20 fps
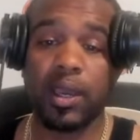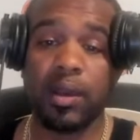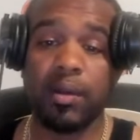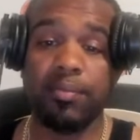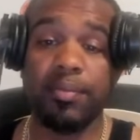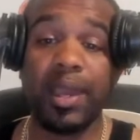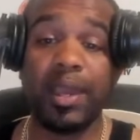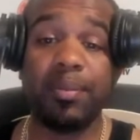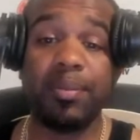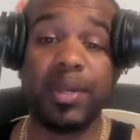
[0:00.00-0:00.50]

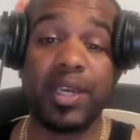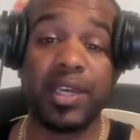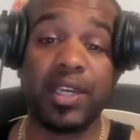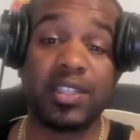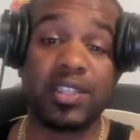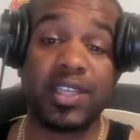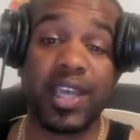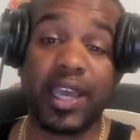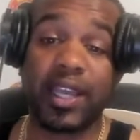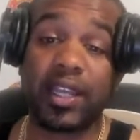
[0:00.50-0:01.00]
may be
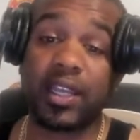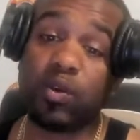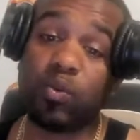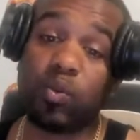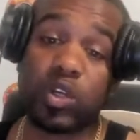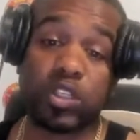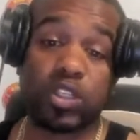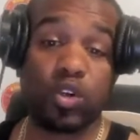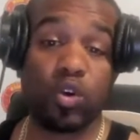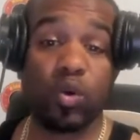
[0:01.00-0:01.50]
exactly
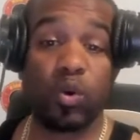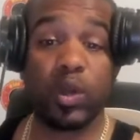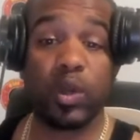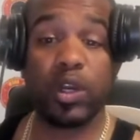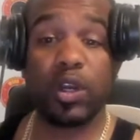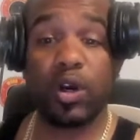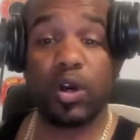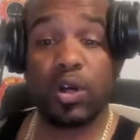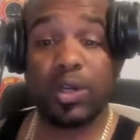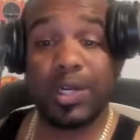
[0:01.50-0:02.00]
what's going
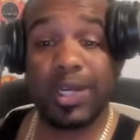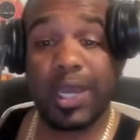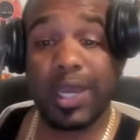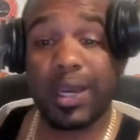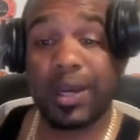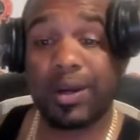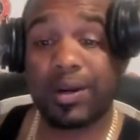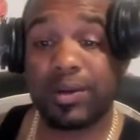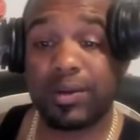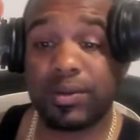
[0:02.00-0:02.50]
on
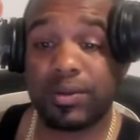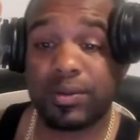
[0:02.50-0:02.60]
now.